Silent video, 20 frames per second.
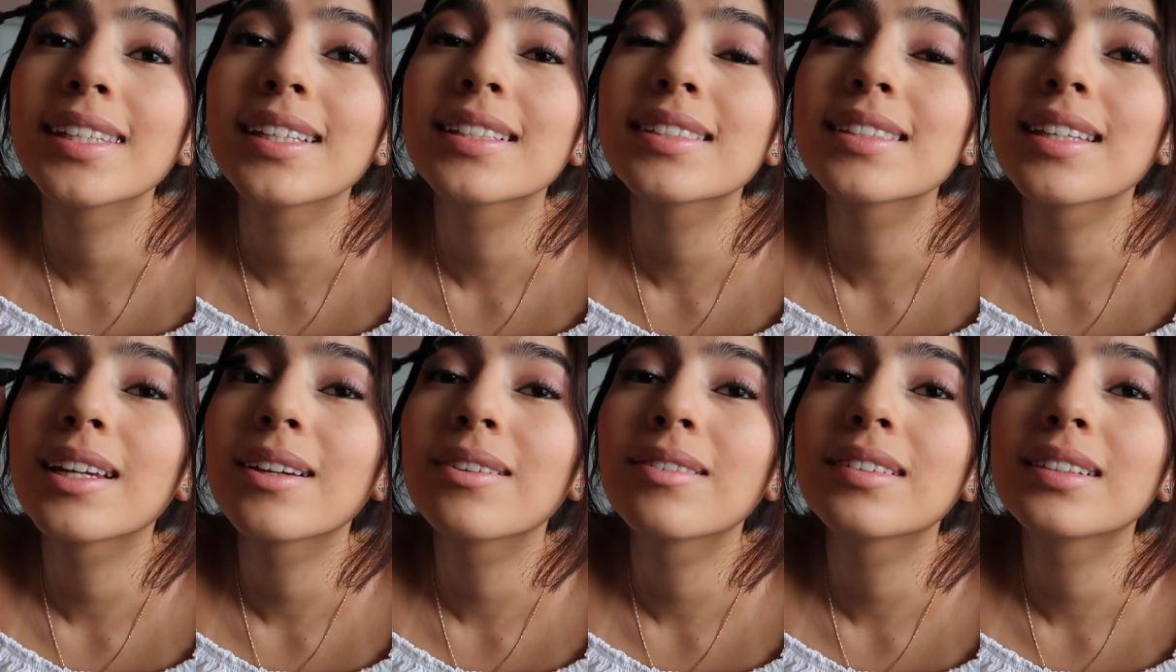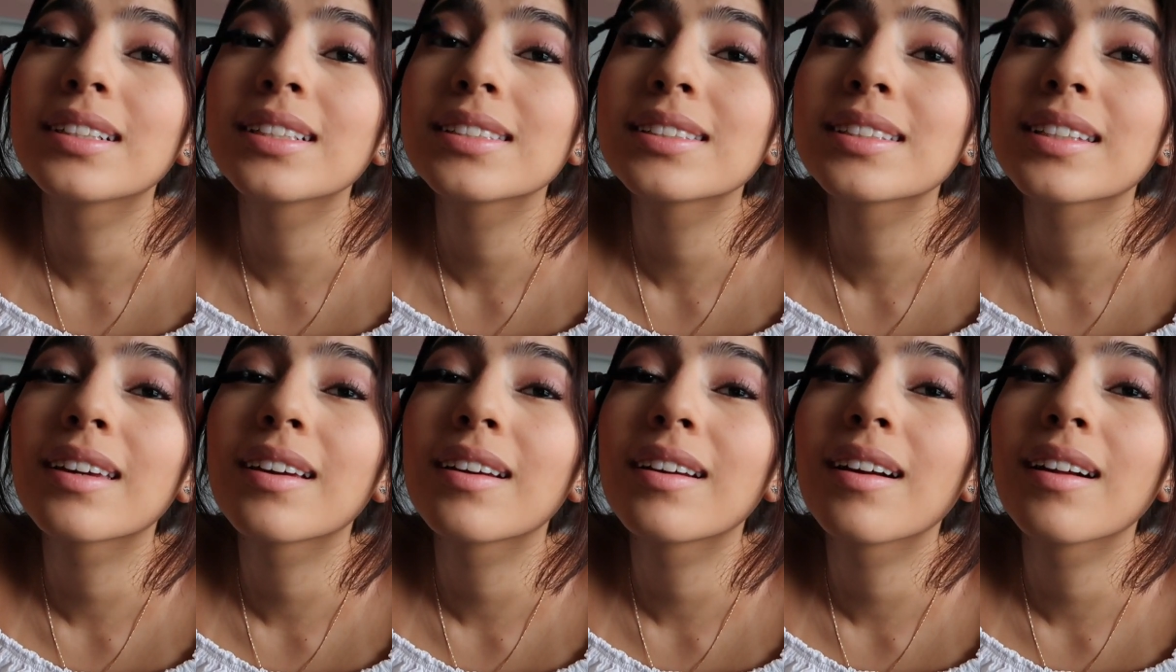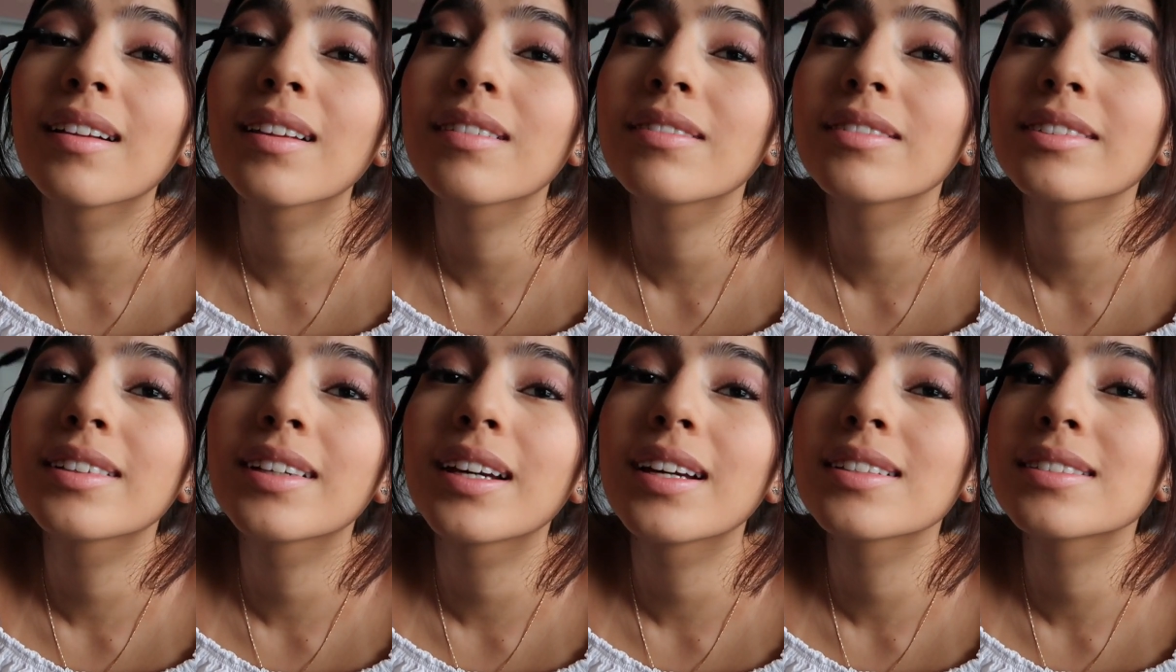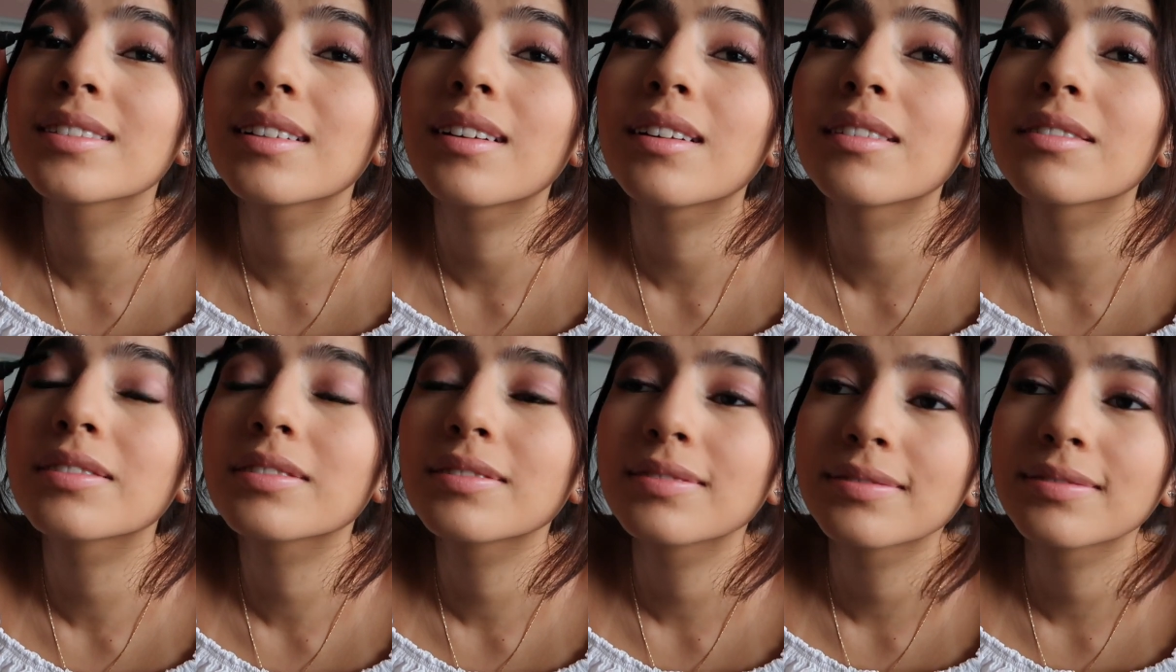because I don't want to scare all of you guys off.